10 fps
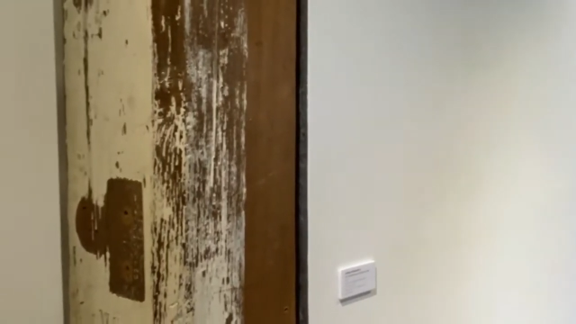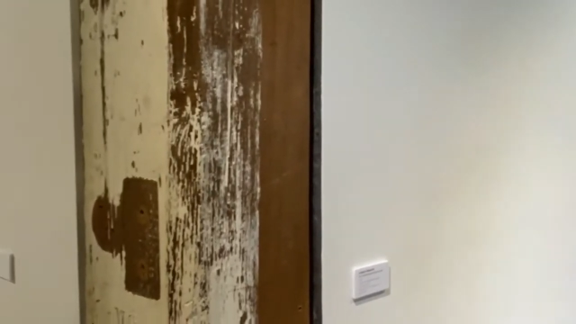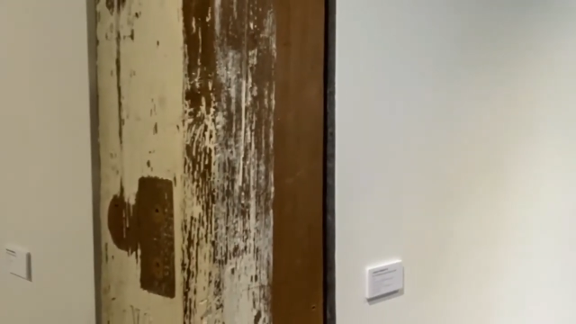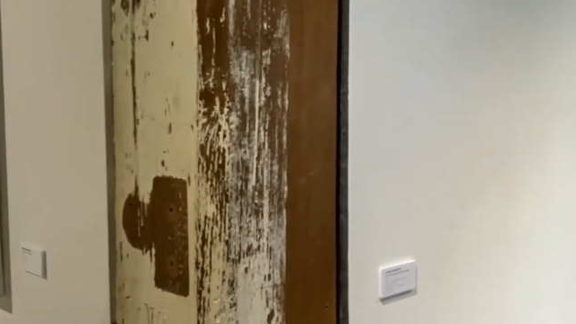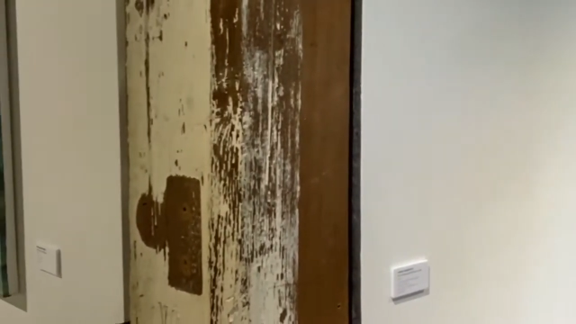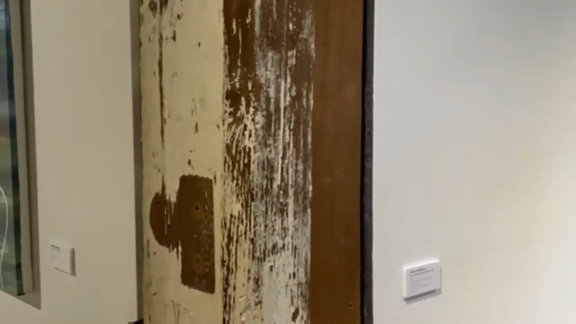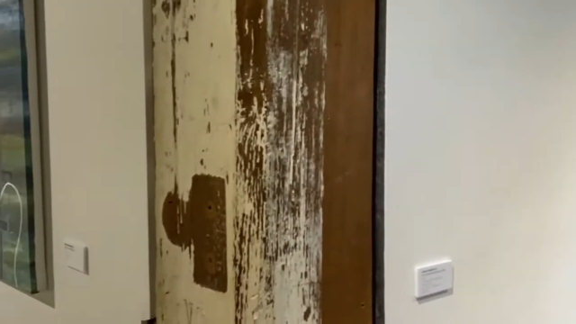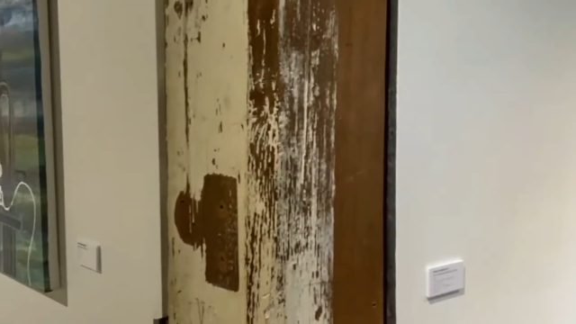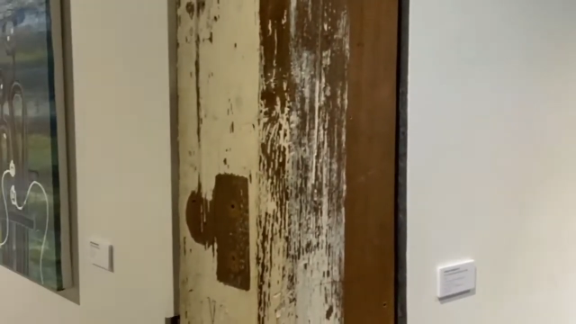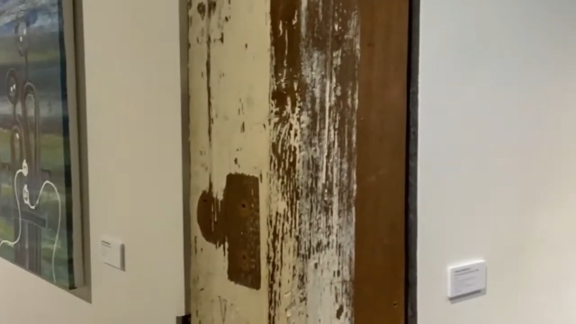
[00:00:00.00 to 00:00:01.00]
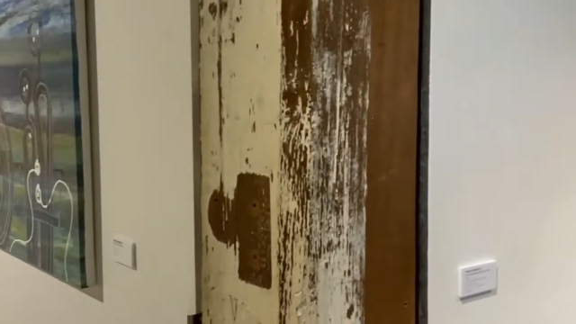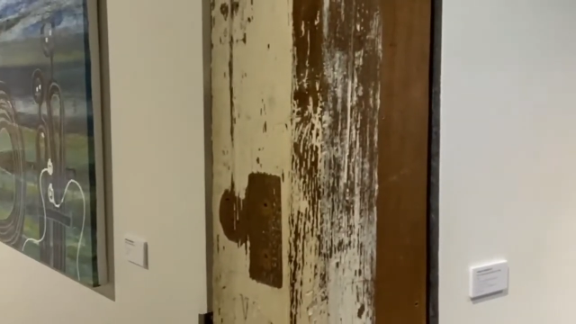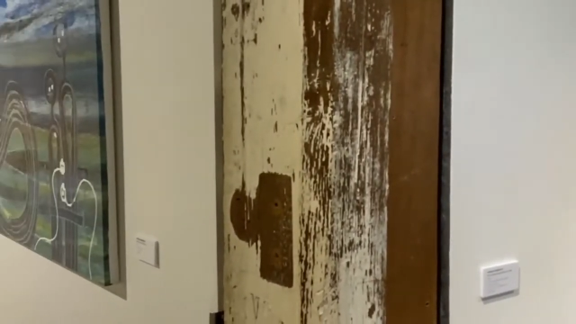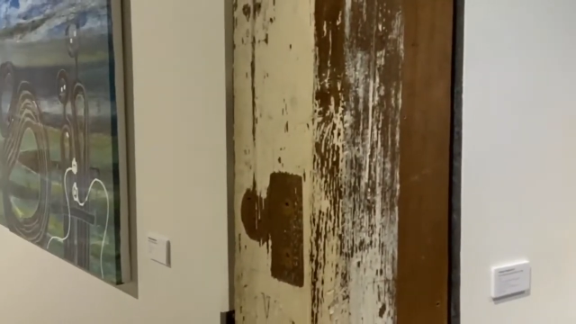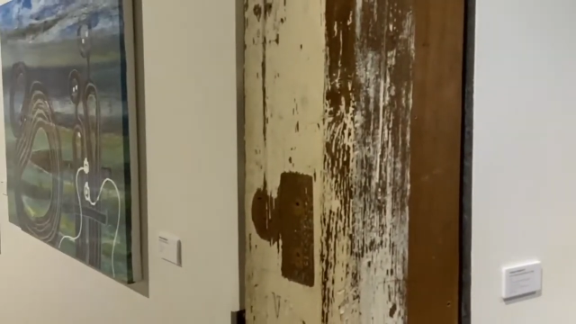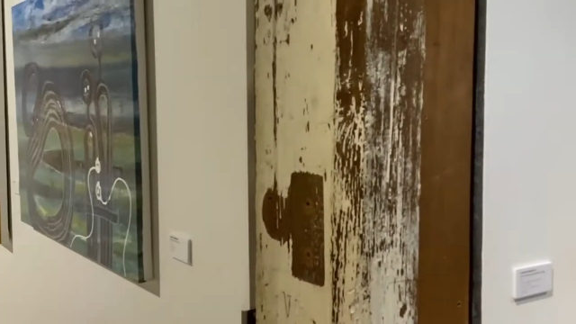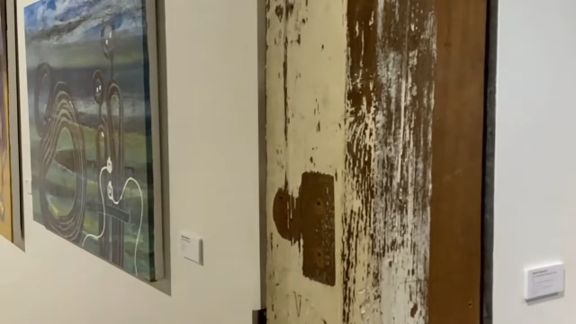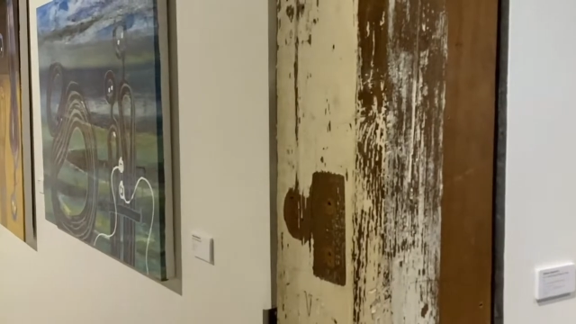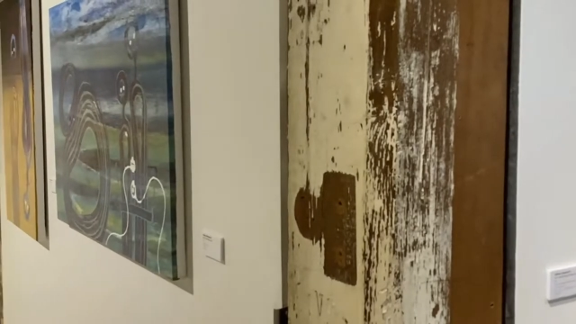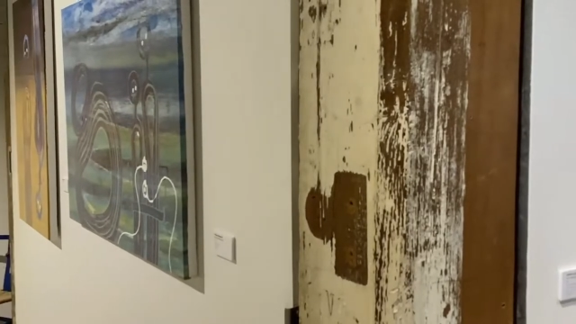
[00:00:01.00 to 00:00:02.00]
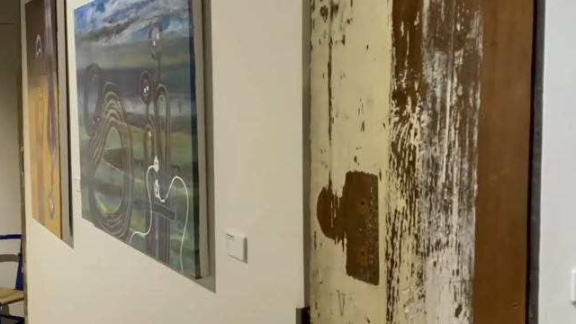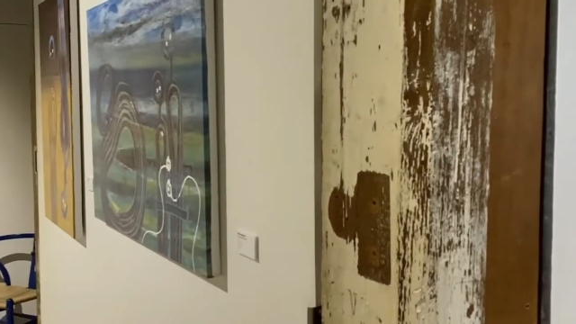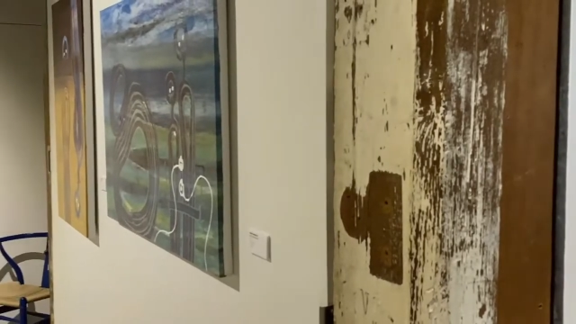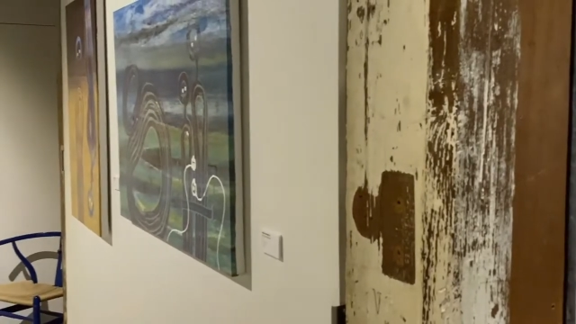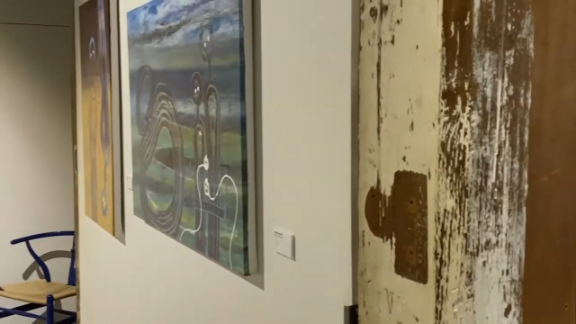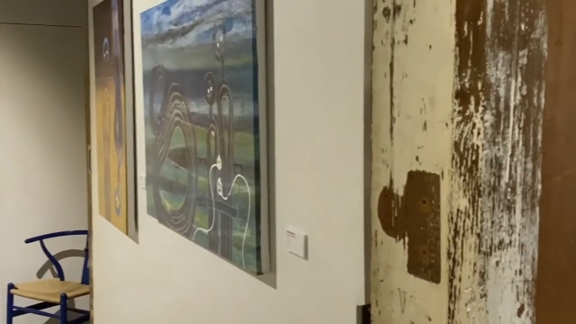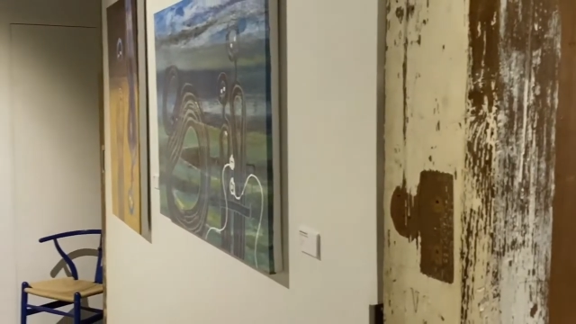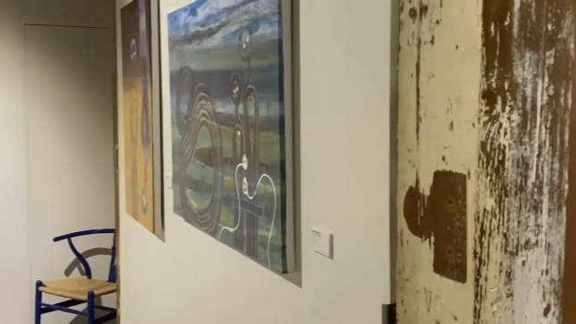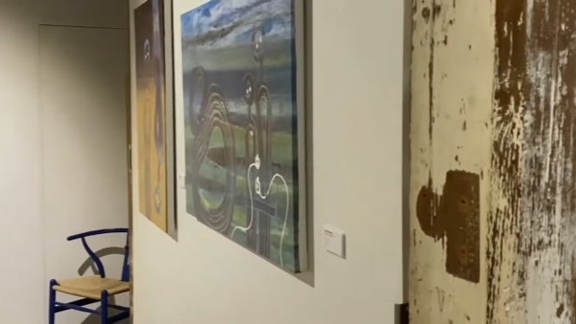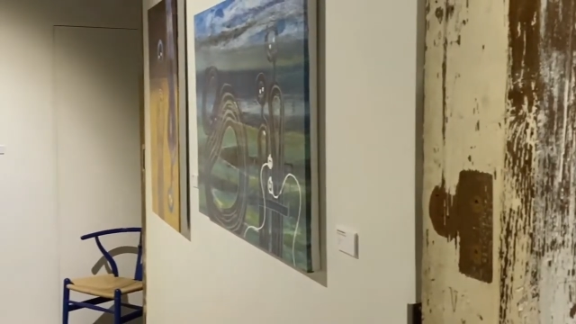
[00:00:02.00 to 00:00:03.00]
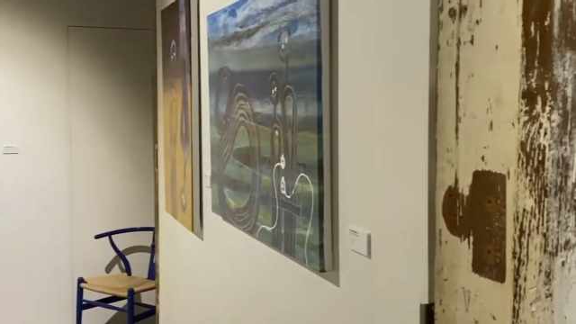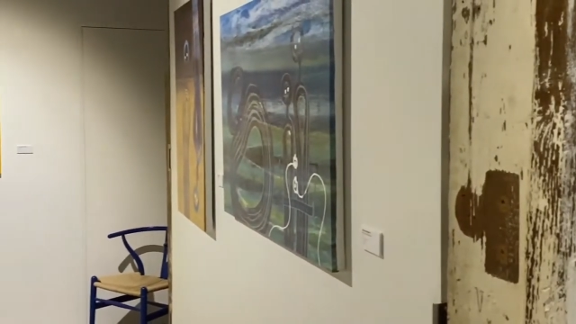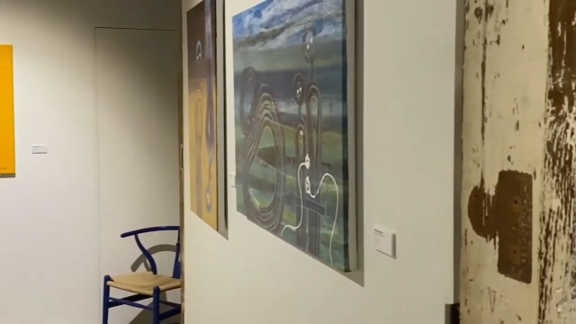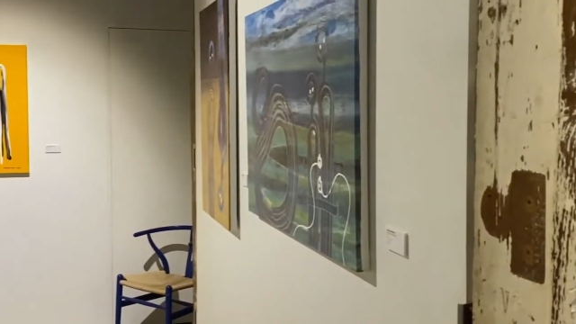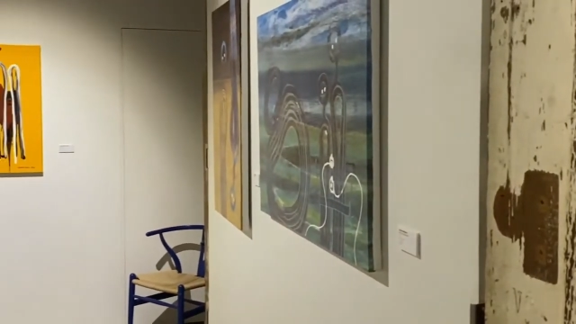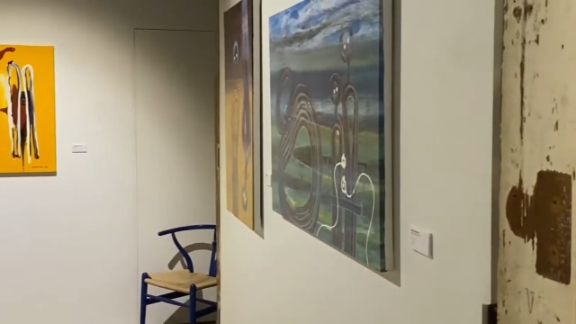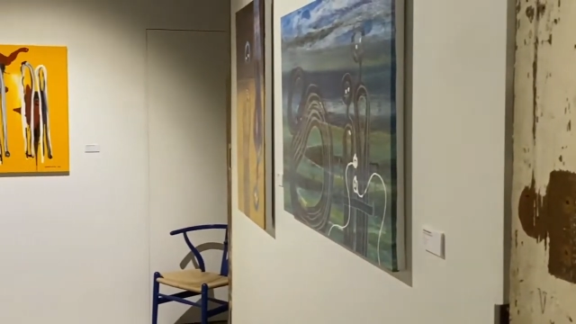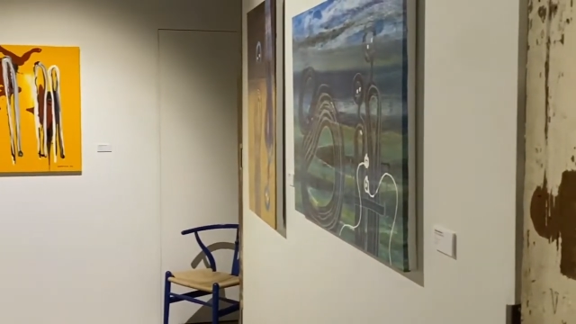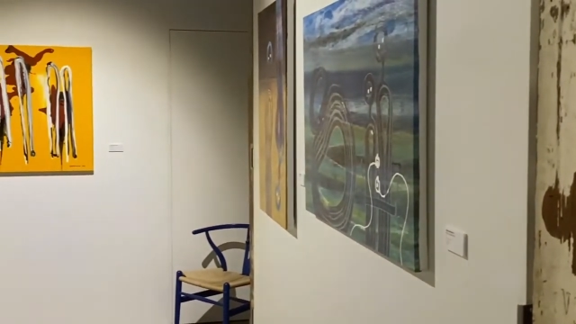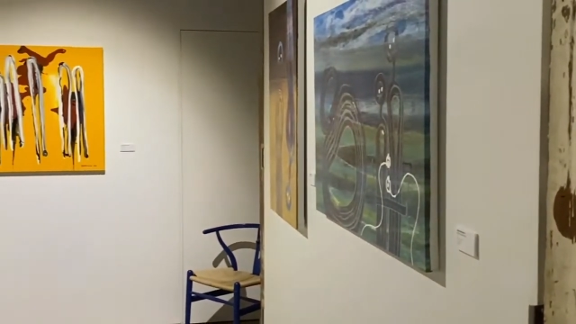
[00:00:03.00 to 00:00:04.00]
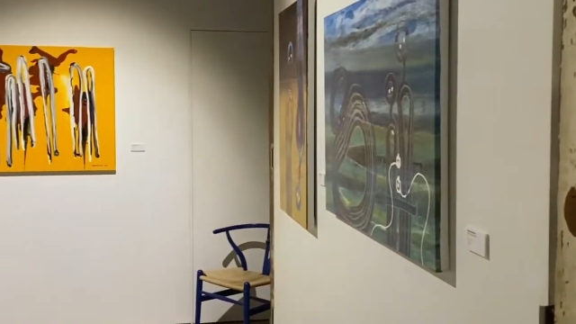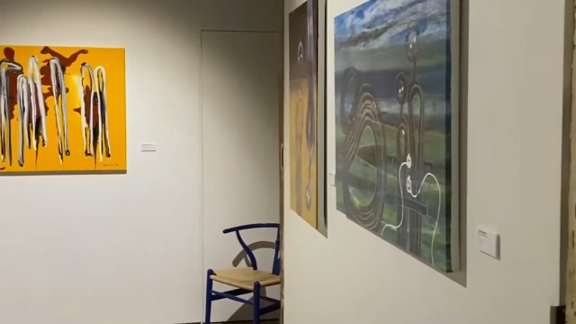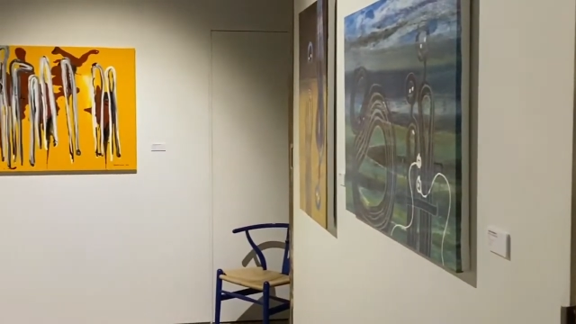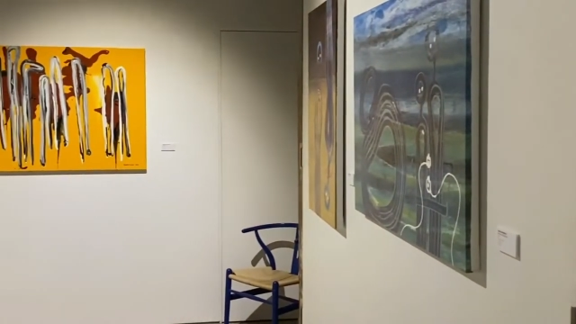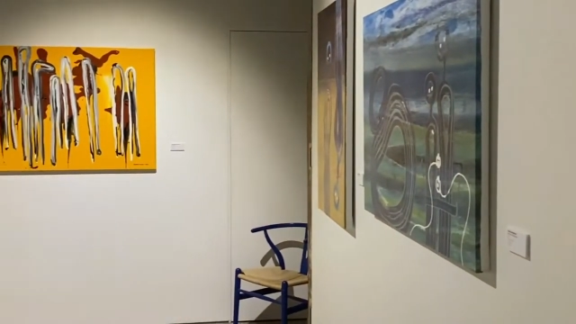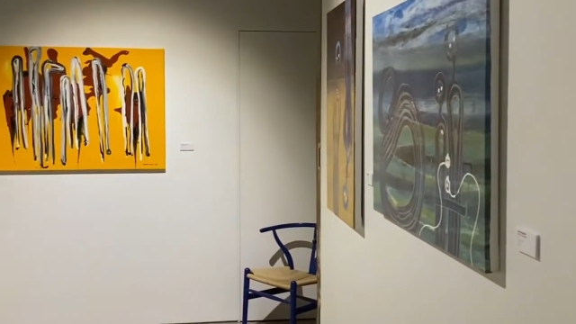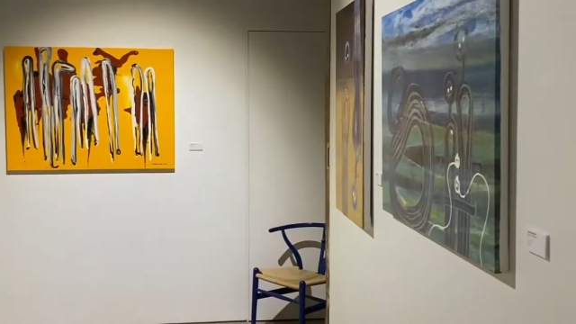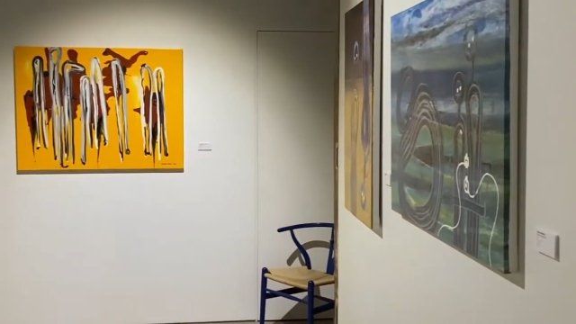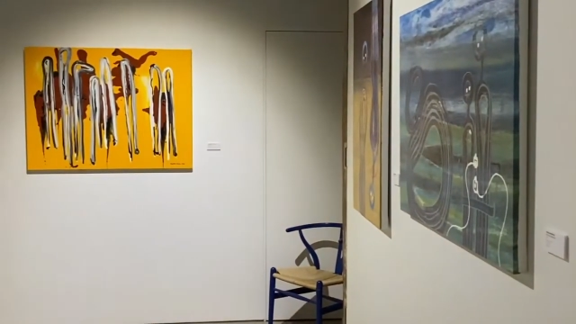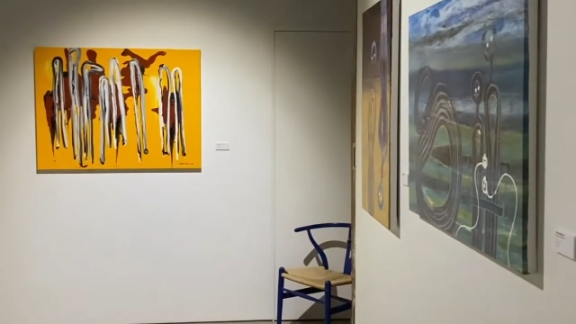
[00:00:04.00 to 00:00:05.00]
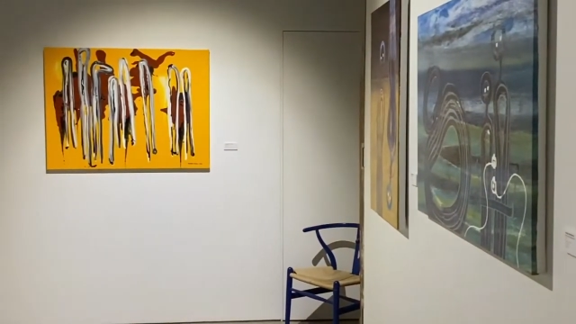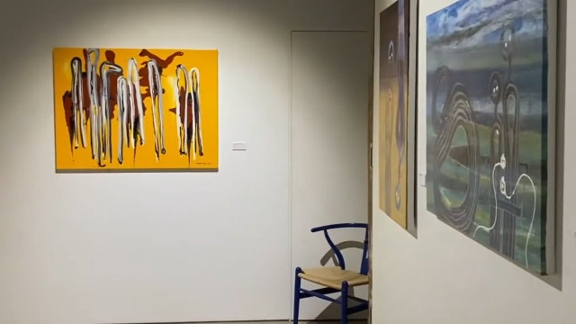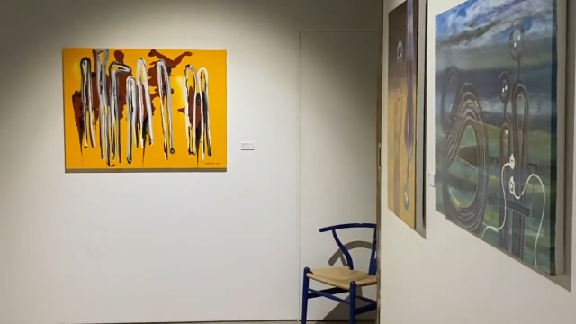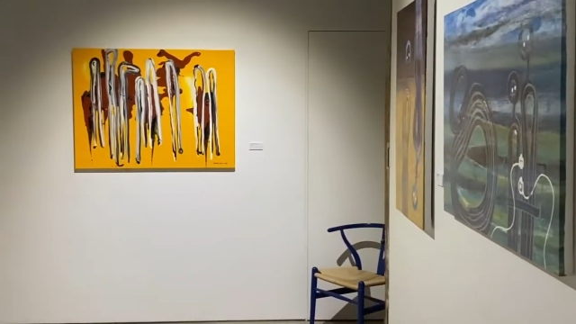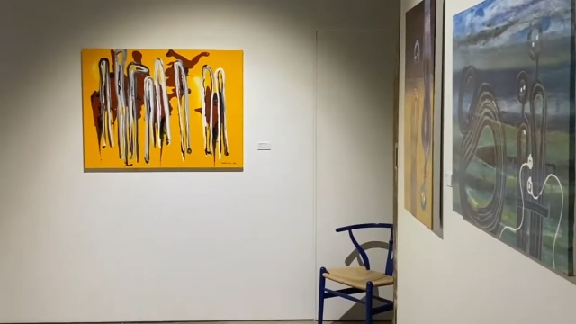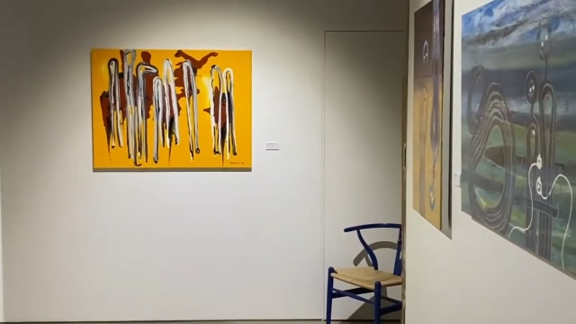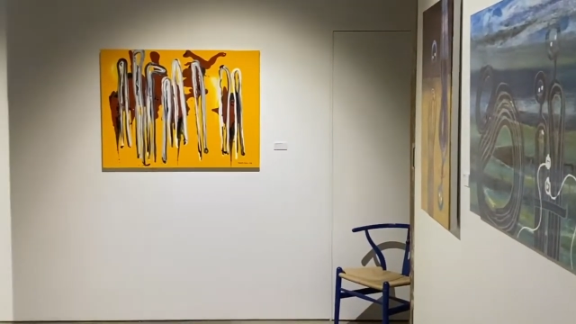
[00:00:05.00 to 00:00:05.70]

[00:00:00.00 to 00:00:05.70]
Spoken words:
Nobody's mouth can be seen.